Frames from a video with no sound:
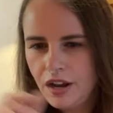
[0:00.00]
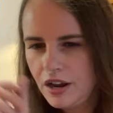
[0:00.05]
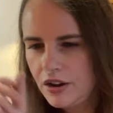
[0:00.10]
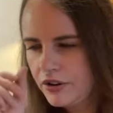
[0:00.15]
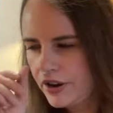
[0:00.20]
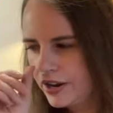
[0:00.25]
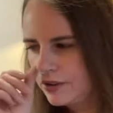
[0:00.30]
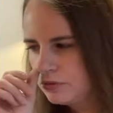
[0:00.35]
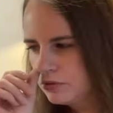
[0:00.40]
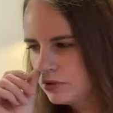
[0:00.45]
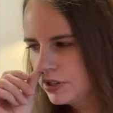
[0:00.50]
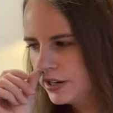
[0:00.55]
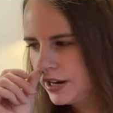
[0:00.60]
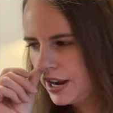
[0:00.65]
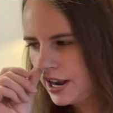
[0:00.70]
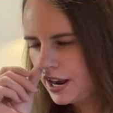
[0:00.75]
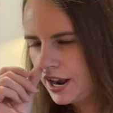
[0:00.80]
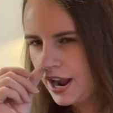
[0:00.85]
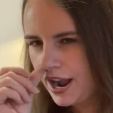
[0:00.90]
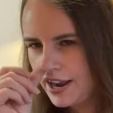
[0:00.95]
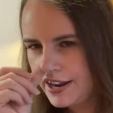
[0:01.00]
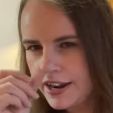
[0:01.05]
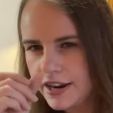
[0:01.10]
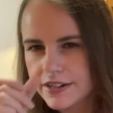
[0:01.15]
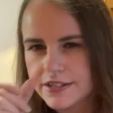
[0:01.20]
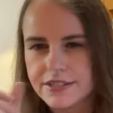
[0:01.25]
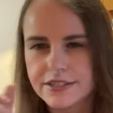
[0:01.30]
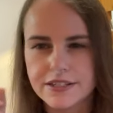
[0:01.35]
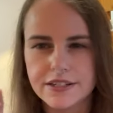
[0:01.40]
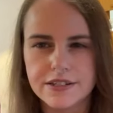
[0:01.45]
Okay, we're going to I got
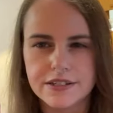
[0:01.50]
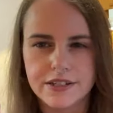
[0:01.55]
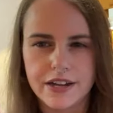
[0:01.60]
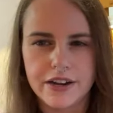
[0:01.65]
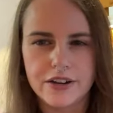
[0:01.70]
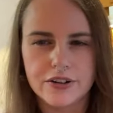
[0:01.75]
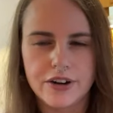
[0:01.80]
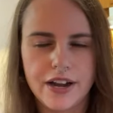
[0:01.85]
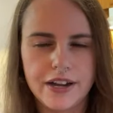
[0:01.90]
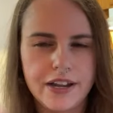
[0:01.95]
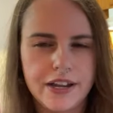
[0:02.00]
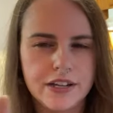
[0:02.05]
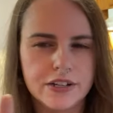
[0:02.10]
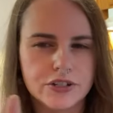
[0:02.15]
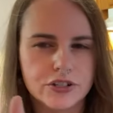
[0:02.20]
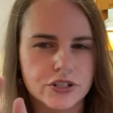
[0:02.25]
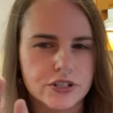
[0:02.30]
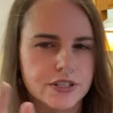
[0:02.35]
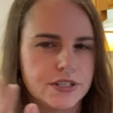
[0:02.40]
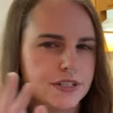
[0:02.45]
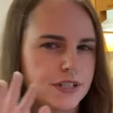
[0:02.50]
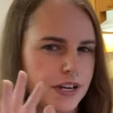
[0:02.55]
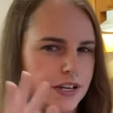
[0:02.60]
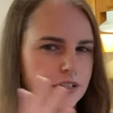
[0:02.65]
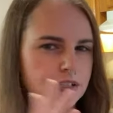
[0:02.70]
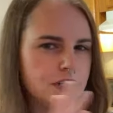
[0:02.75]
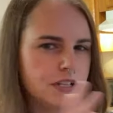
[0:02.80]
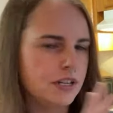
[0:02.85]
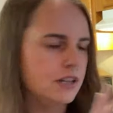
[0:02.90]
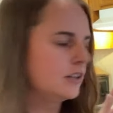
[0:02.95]
to sit down. I can't just
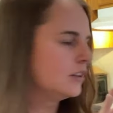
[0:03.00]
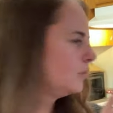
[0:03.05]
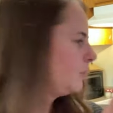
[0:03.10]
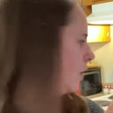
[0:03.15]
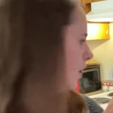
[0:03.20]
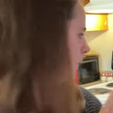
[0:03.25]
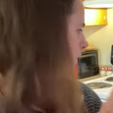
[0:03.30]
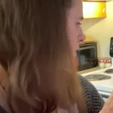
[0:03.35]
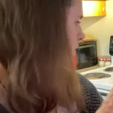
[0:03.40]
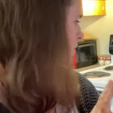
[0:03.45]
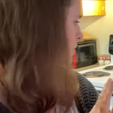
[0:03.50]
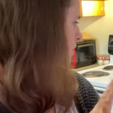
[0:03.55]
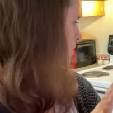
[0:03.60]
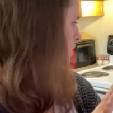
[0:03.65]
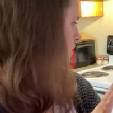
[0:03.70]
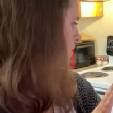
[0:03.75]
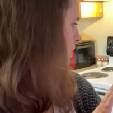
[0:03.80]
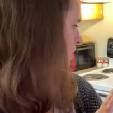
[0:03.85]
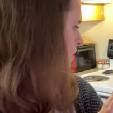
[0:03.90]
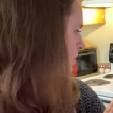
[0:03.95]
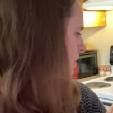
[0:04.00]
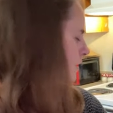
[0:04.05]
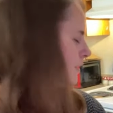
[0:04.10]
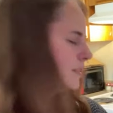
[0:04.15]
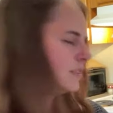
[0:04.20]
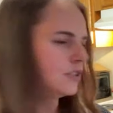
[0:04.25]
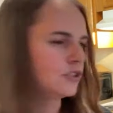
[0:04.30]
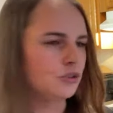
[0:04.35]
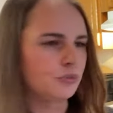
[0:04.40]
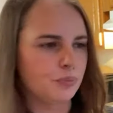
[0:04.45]
stand here while this cooks.
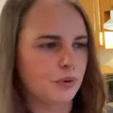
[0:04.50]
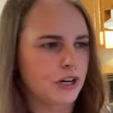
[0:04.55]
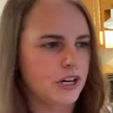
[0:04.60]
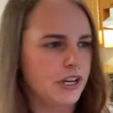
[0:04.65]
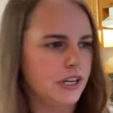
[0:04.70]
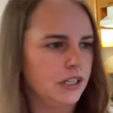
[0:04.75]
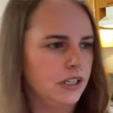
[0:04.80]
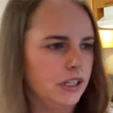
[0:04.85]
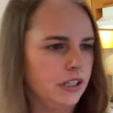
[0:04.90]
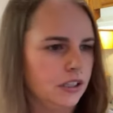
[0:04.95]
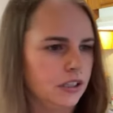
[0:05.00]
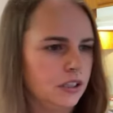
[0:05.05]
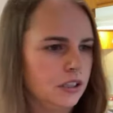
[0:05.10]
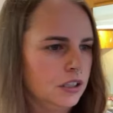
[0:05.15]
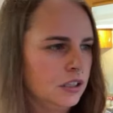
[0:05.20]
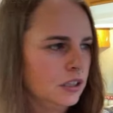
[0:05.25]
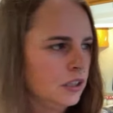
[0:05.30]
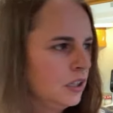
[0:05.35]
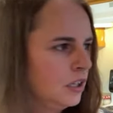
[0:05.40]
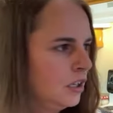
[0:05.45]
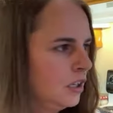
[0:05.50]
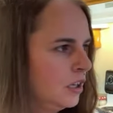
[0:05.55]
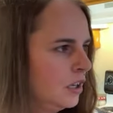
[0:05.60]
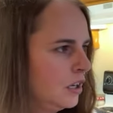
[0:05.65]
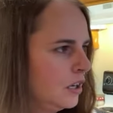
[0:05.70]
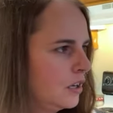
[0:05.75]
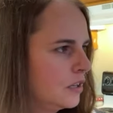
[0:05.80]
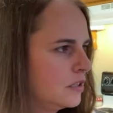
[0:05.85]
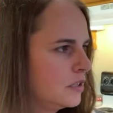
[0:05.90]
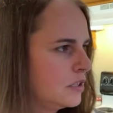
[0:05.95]
It's still preheating.
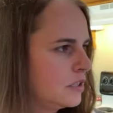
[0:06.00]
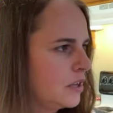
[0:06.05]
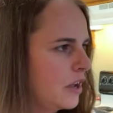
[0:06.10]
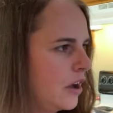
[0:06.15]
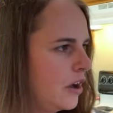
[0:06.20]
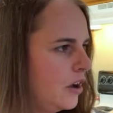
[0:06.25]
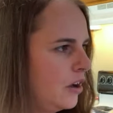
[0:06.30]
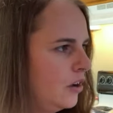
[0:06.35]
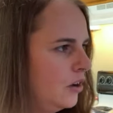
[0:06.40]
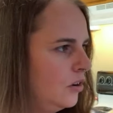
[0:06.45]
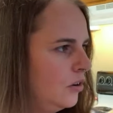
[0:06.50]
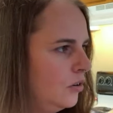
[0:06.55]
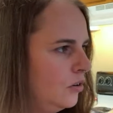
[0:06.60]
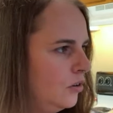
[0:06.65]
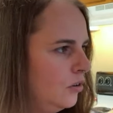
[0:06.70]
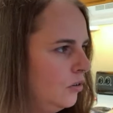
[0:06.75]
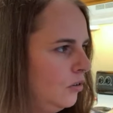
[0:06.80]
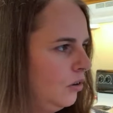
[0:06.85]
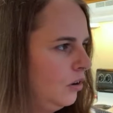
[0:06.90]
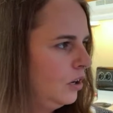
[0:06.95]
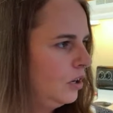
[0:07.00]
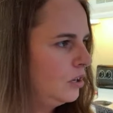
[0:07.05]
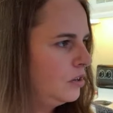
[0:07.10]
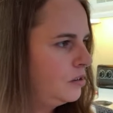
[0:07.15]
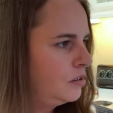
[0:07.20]
So,